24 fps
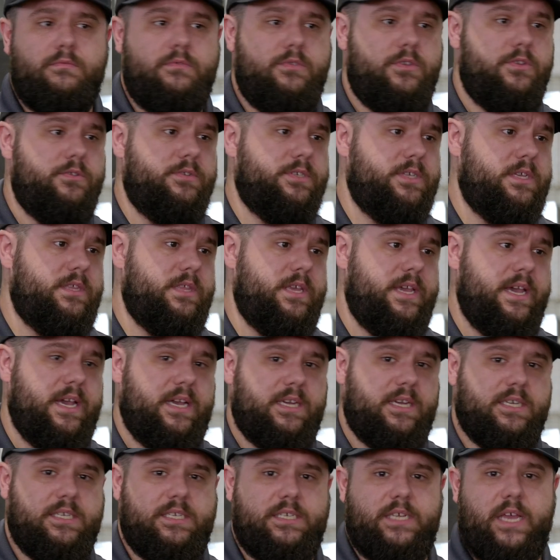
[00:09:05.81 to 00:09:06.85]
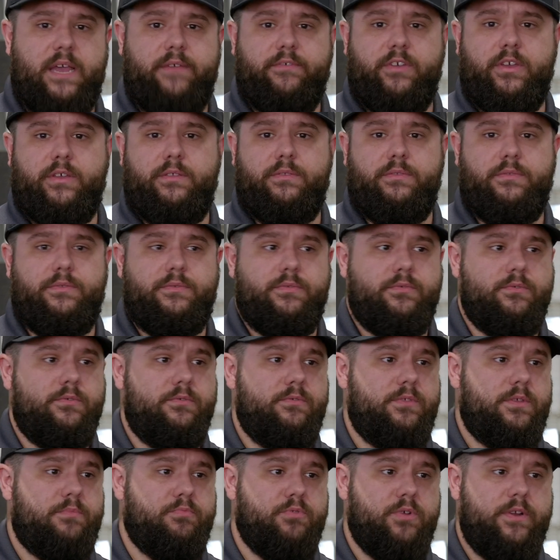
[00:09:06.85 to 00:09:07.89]
using the X7,
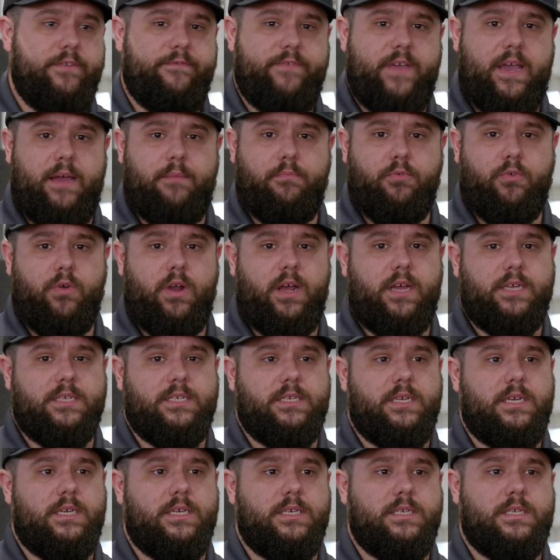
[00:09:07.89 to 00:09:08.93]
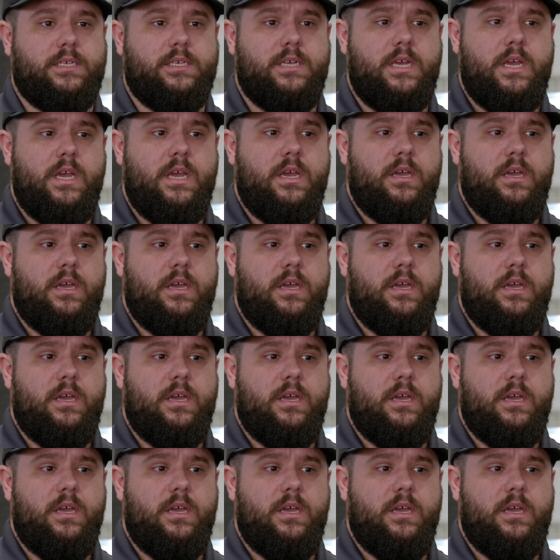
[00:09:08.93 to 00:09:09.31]
through the prefab process,